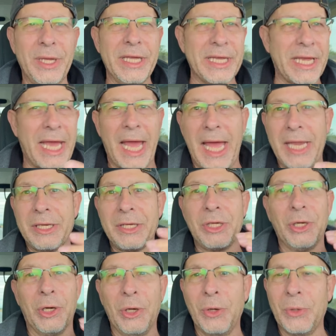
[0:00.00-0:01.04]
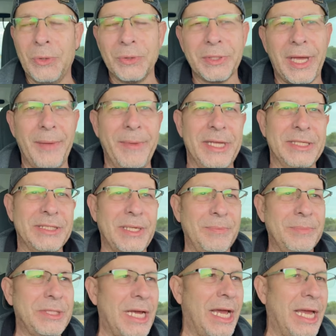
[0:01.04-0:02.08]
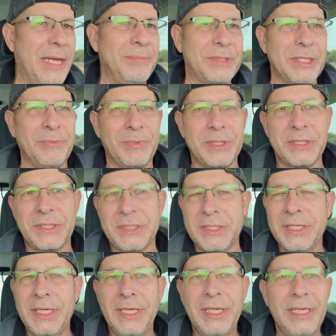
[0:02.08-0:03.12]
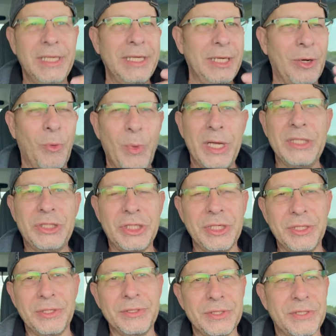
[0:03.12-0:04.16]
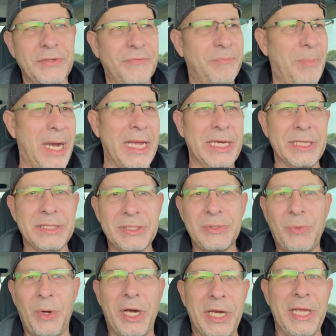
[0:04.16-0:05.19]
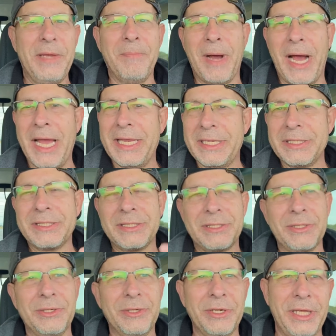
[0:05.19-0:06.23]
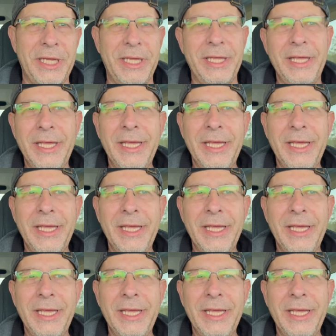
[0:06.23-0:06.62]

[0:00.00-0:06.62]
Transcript: It got cold. I mean, sometimes it was, you know, wind chills of minus 20, minus 30